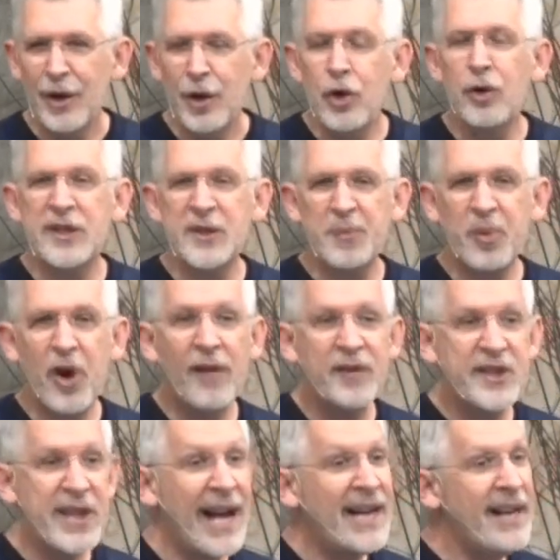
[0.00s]
who was
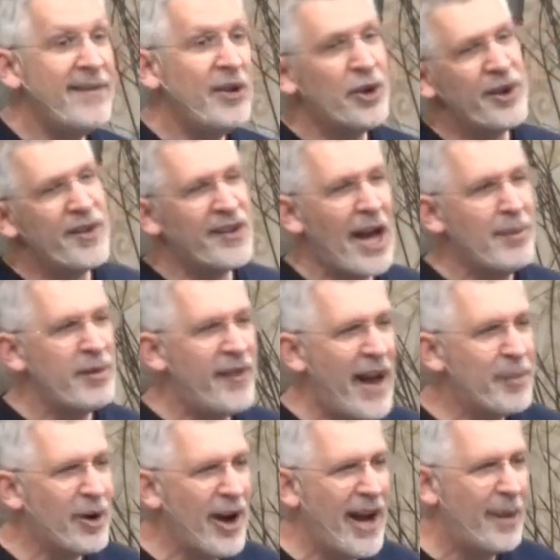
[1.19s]
prophesied even during the time of
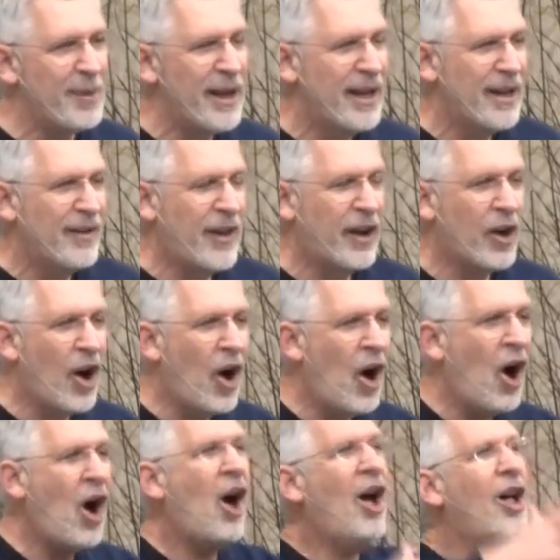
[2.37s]
Abraham that
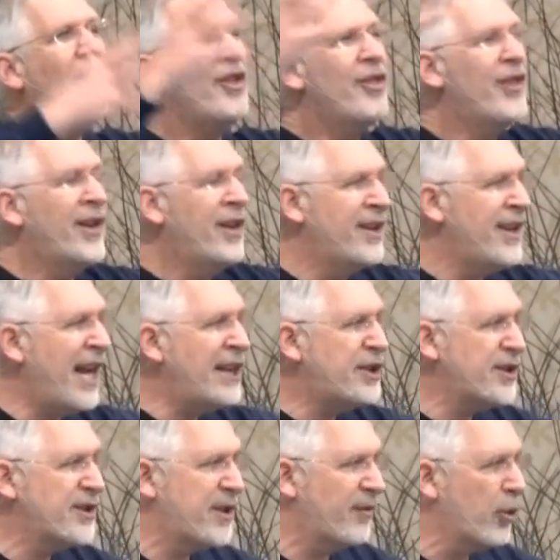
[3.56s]
all the
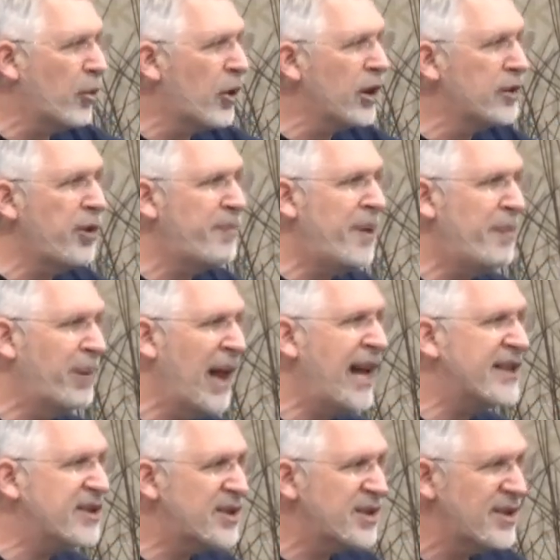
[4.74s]
nations of the world would be
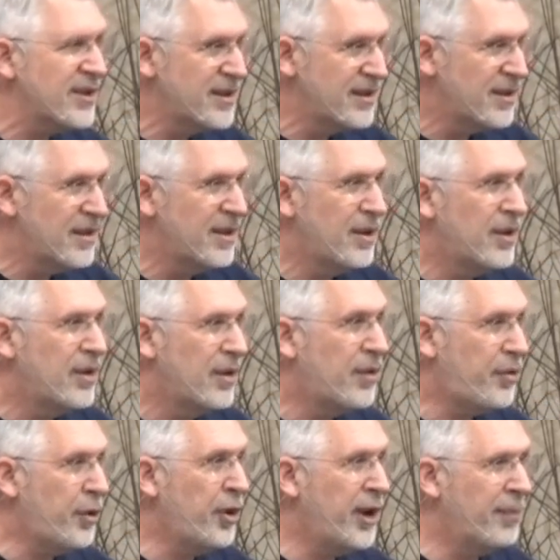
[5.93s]
blessed
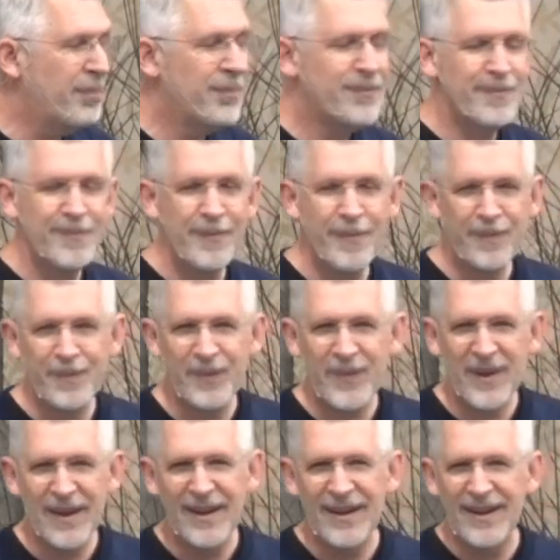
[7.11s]
through him.
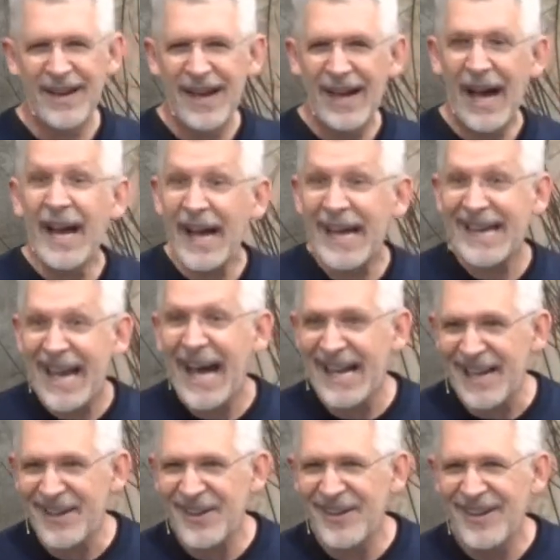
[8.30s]
I, I get
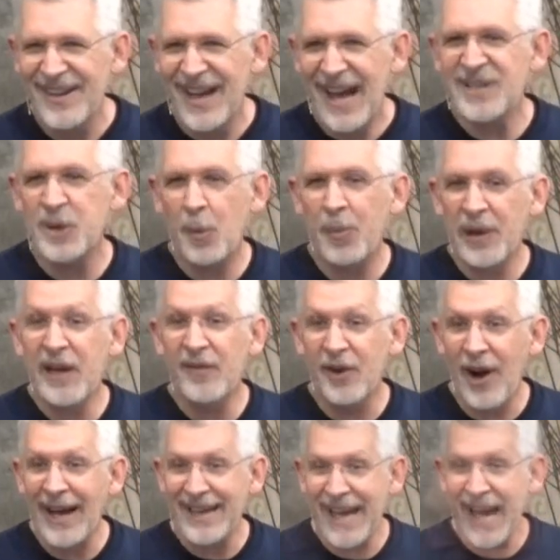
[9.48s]
it. As a believer,
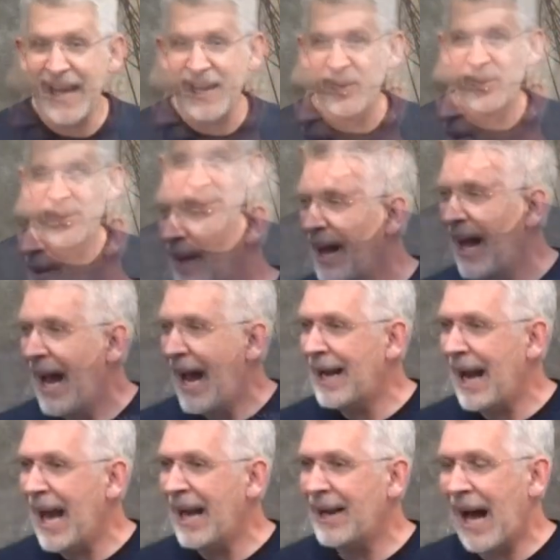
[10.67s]
I get it.
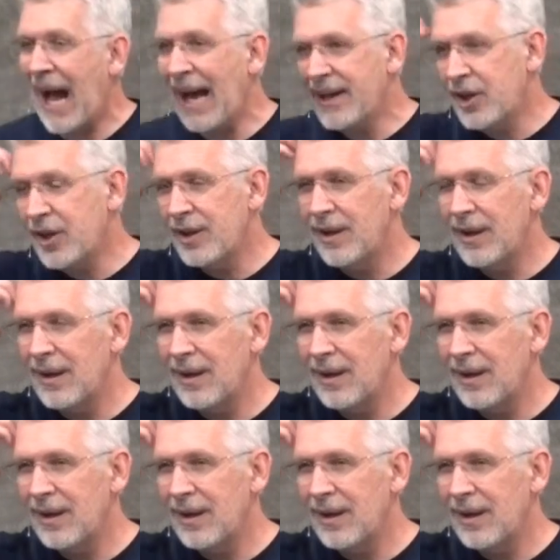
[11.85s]
And, and I, could,